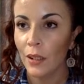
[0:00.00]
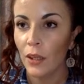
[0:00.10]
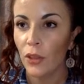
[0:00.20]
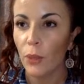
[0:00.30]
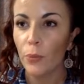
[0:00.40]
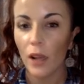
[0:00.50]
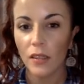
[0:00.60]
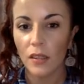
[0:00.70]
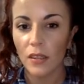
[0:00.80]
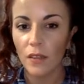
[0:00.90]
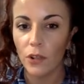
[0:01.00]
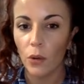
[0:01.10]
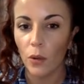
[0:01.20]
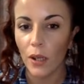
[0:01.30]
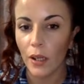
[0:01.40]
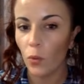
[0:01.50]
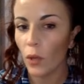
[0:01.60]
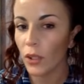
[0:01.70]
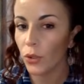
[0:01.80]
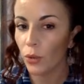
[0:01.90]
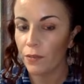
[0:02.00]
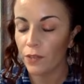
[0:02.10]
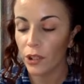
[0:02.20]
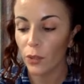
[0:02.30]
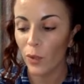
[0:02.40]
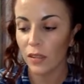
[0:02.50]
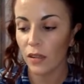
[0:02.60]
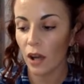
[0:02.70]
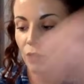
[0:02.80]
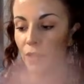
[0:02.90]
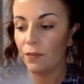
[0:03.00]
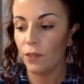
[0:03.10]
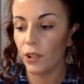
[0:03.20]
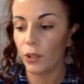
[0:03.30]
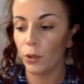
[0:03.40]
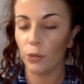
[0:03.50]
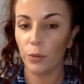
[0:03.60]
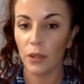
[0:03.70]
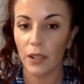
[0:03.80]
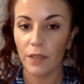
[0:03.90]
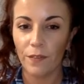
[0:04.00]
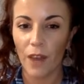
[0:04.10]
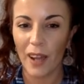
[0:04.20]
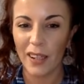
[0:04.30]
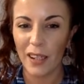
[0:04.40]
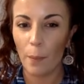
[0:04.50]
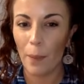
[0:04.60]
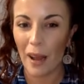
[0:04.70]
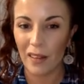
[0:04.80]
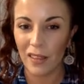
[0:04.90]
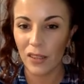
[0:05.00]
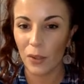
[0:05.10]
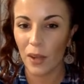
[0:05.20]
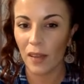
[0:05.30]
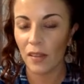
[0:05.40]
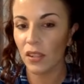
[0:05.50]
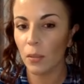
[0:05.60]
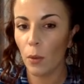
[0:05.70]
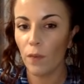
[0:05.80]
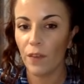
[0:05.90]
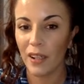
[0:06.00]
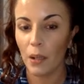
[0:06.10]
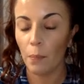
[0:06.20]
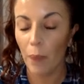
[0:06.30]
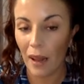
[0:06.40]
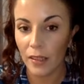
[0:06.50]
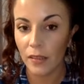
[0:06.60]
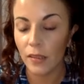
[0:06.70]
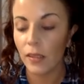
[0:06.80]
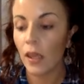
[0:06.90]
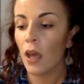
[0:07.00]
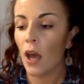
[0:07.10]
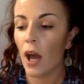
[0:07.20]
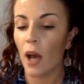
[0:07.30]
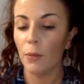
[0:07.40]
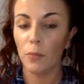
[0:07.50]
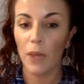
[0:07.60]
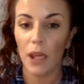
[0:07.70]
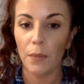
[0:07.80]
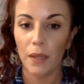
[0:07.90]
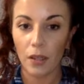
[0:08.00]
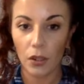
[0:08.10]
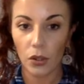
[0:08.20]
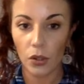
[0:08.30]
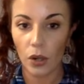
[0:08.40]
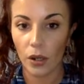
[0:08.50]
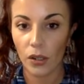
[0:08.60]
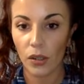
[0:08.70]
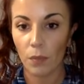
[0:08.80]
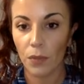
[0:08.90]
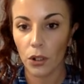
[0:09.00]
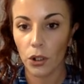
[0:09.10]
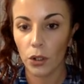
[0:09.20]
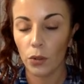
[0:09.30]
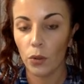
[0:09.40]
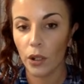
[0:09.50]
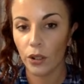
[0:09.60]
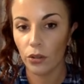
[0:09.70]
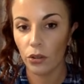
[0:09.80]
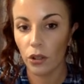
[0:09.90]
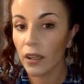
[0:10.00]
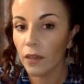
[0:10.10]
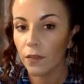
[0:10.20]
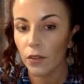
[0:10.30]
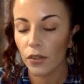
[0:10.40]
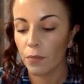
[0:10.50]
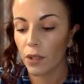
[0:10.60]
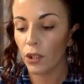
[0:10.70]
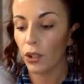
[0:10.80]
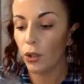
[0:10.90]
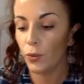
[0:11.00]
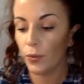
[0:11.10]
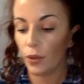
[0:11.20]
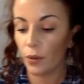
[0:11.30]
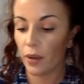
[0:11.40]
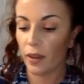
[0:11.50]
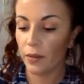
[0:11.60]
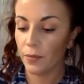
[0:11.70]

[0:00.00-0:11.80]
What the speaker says: the process of knowing what's right for you, what's not right for you. You're really finding balance, okay? This is about finding balance. You may be starting something new, or you're looking for something new, okay?